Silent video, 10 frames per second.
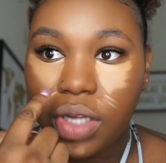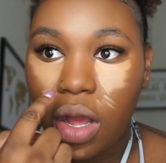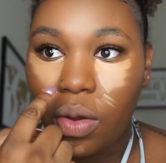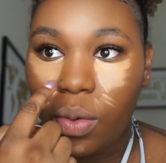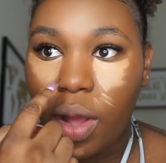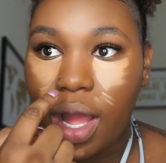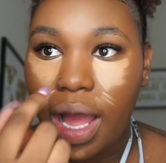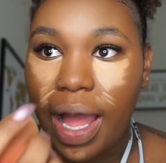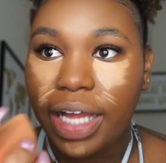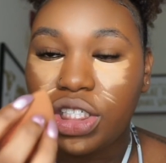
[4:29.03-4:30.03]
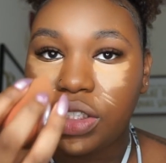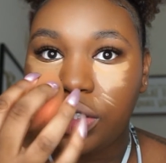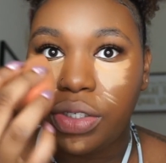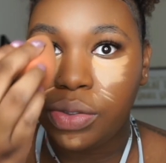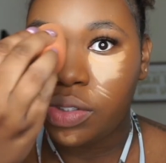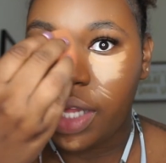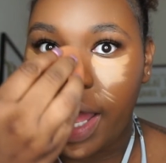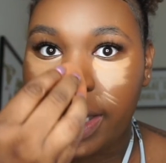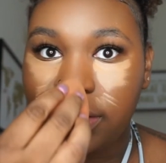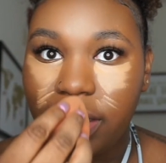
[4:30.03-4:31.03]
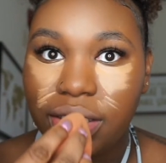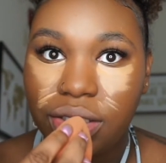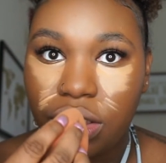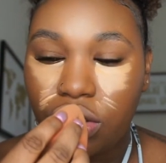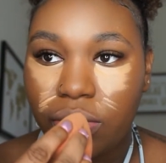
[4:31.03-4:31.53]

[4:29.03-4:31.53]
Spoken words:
So I just use the excess